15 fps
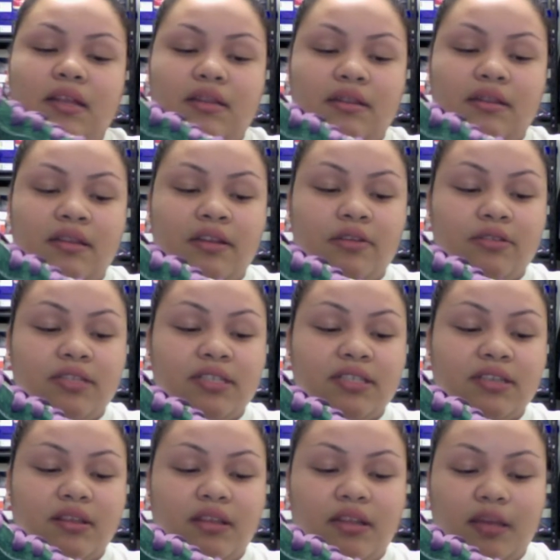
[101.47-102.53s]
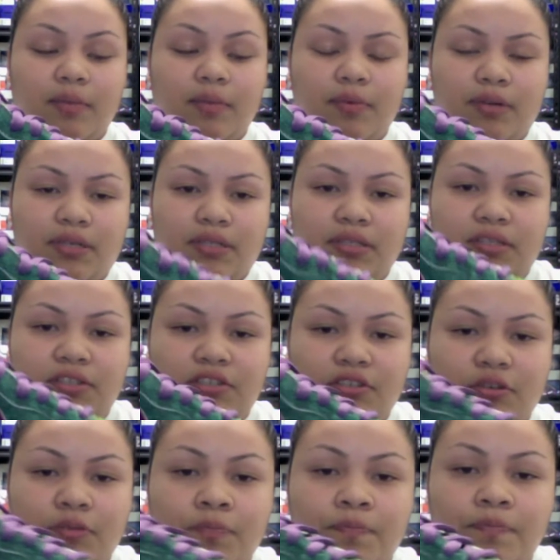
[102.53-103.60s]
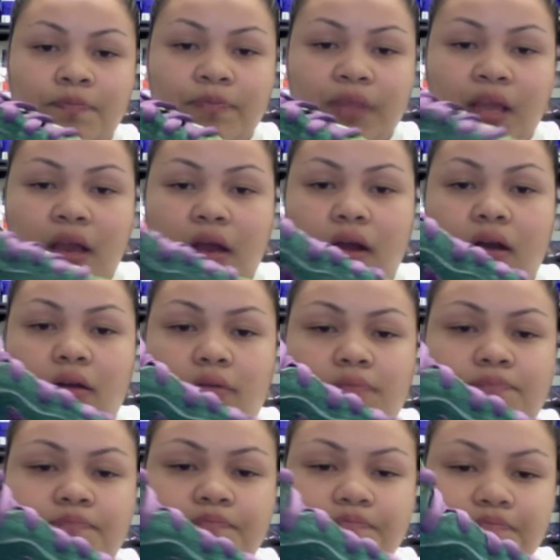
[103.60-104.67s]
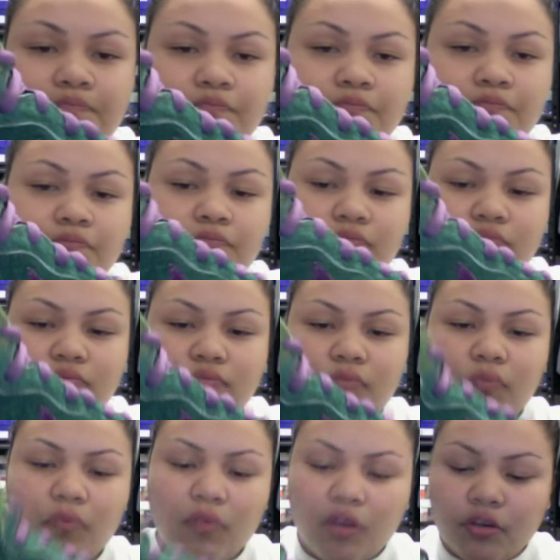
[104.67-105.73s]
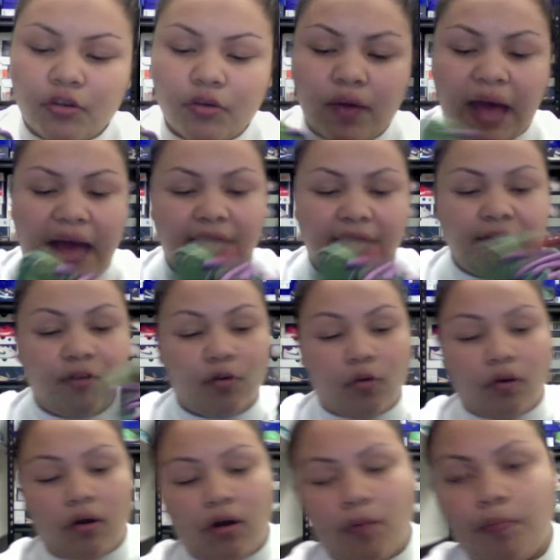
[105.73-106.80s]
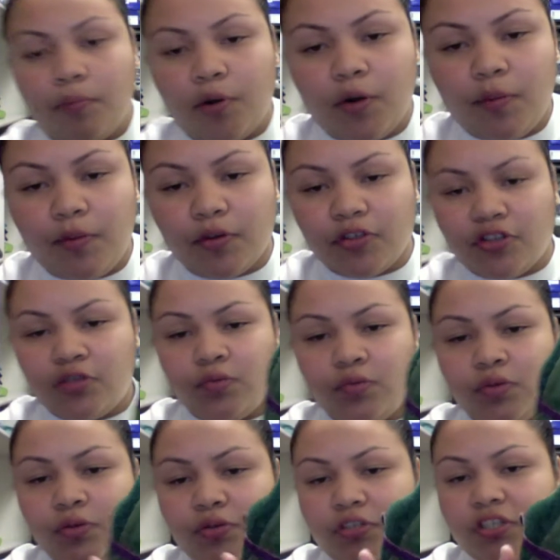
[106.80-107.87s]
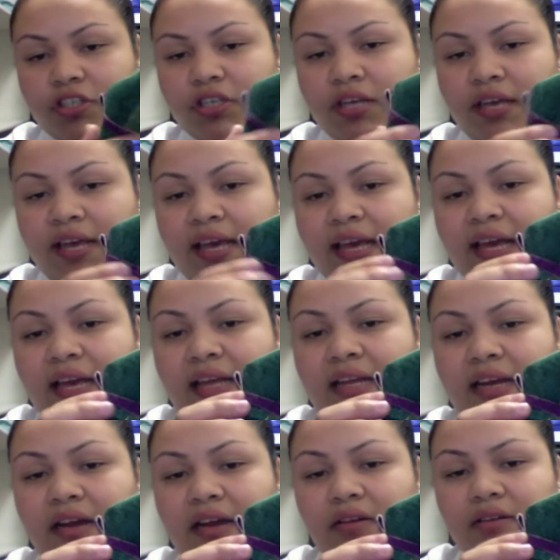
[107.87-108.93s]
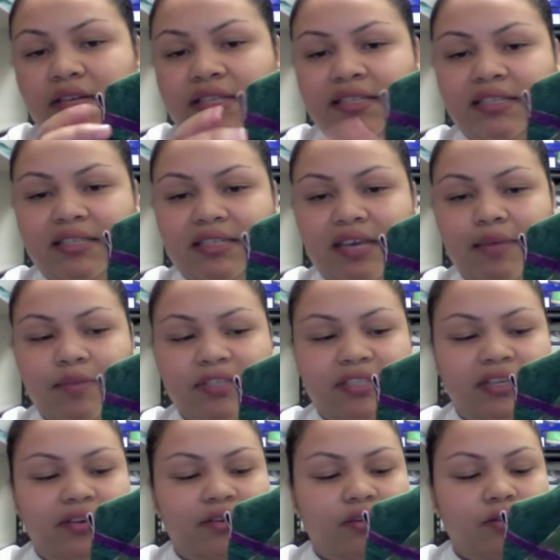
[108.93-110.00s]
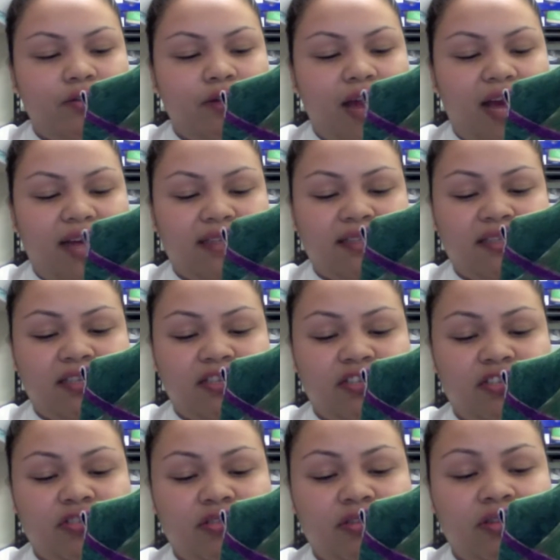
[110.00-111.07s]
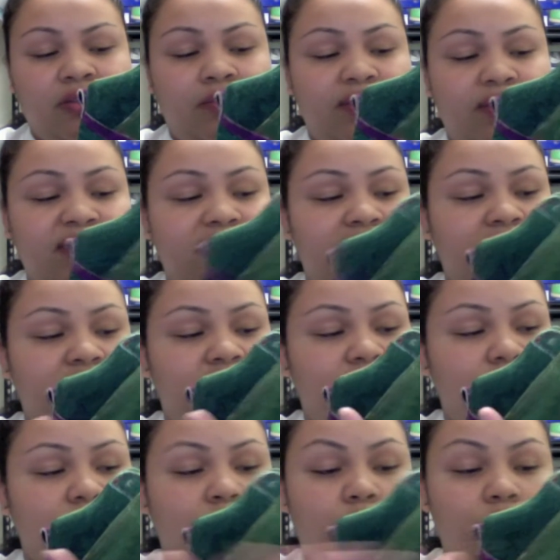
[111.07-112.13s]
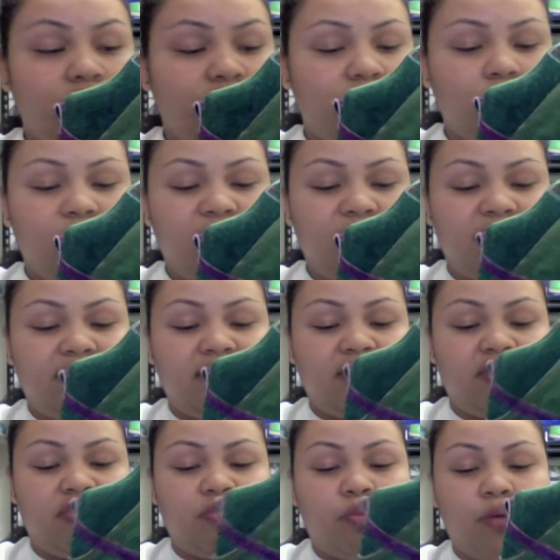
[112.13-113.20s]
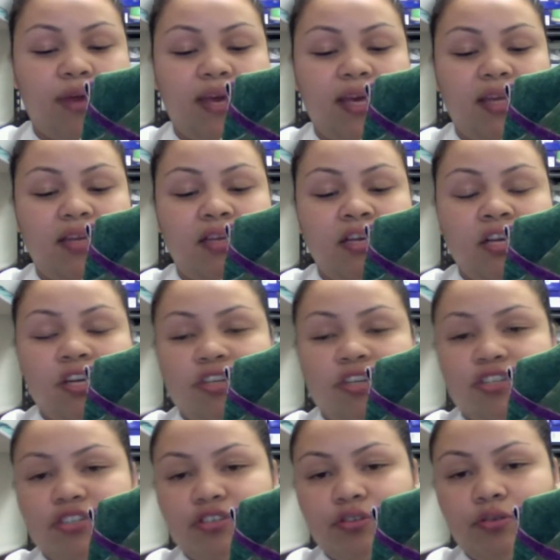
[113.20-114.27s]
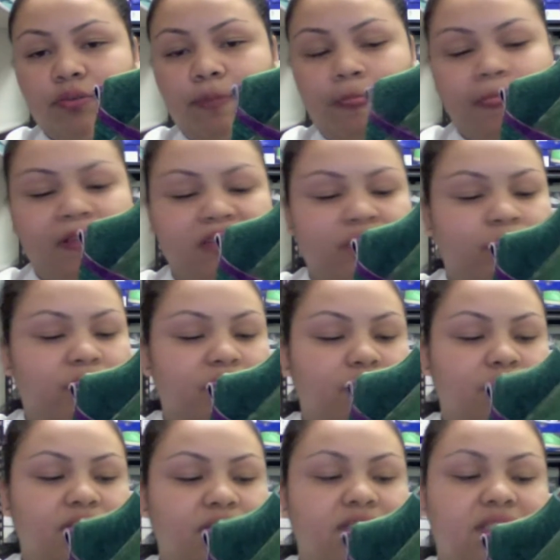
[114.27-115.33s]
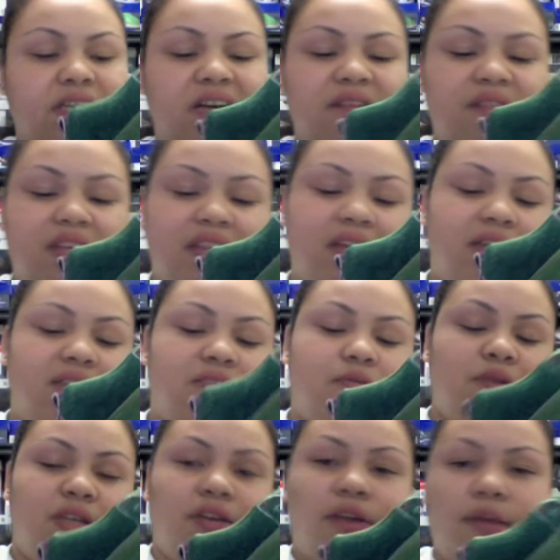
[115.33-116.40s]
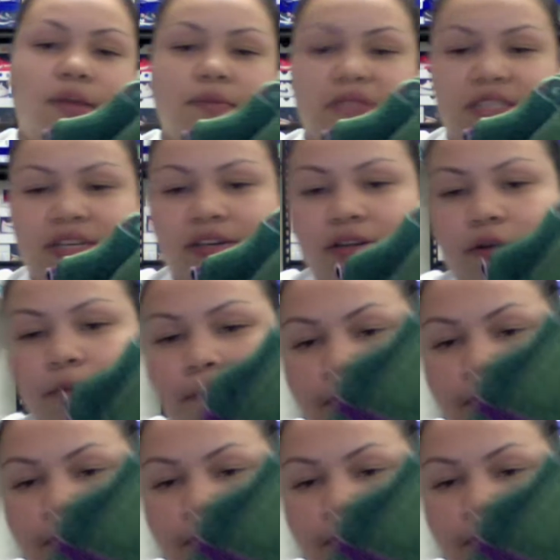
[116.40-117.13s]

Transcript: little detail that they put into the shoe. Um, you have your purple swoosh. Now it's the same material as this the rest of the shoe, the whole shoe. It's this suede shoe. It's really really soft. I think it's a really great material.